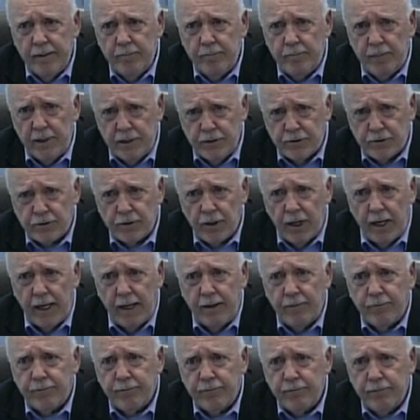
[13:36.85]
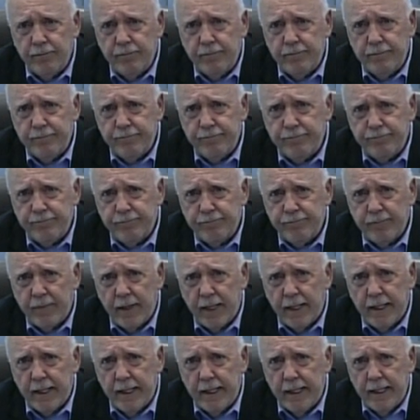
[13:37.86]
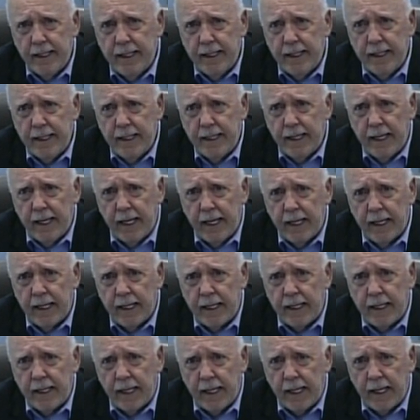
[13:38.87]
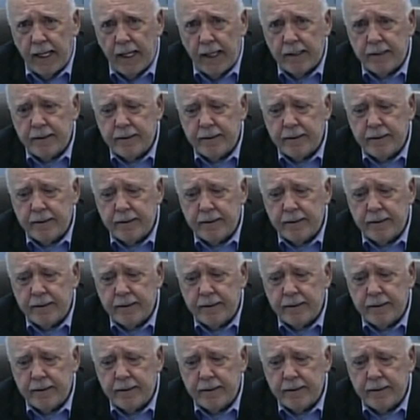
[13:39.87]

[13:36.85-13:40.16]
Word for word: Be safe, and uh,